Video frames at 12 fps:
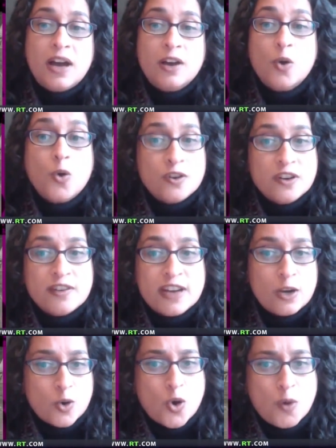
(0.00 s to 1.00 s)
among
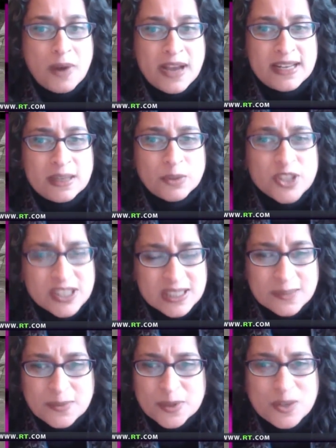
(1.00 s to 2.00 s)
ordinary law abiding
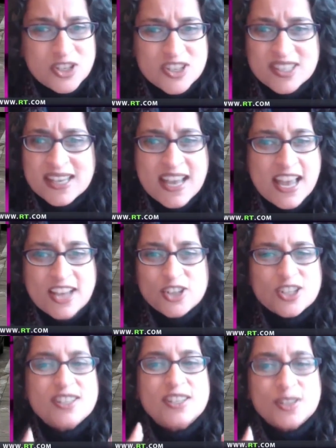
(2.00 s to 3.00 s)
Muslims, which is
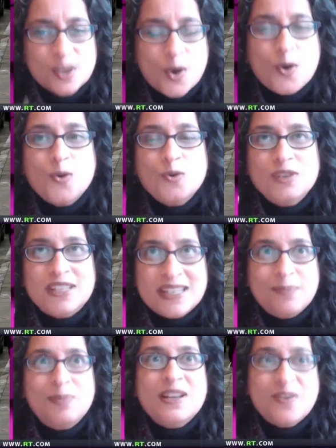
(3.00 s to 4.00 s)
just so
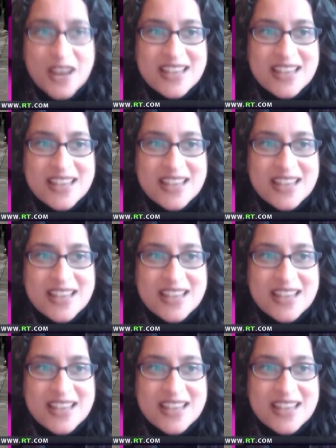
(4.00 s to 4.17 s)
deeply